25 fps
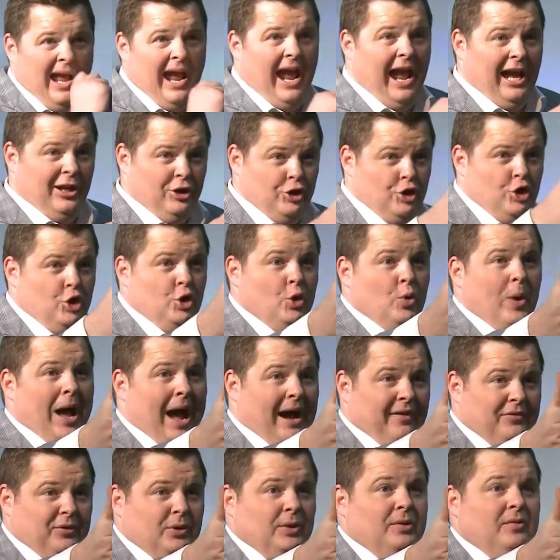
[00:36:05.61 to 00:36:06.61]
and you
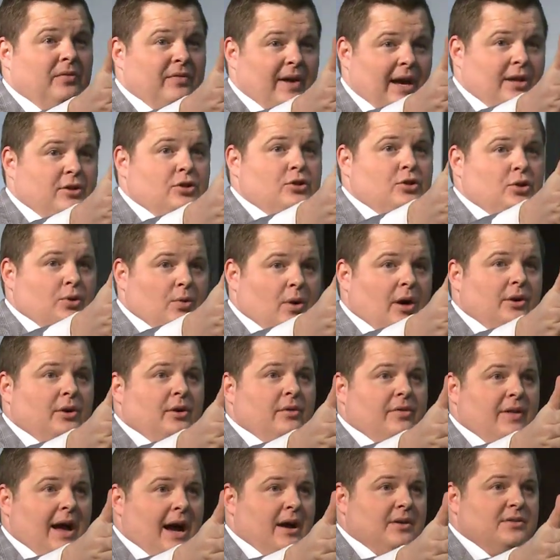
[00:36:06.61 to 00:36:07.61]
have to invest
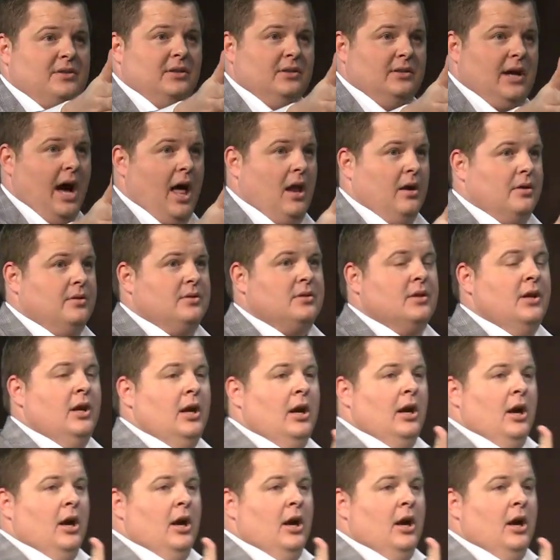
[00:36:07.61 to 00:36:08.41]
$200,000,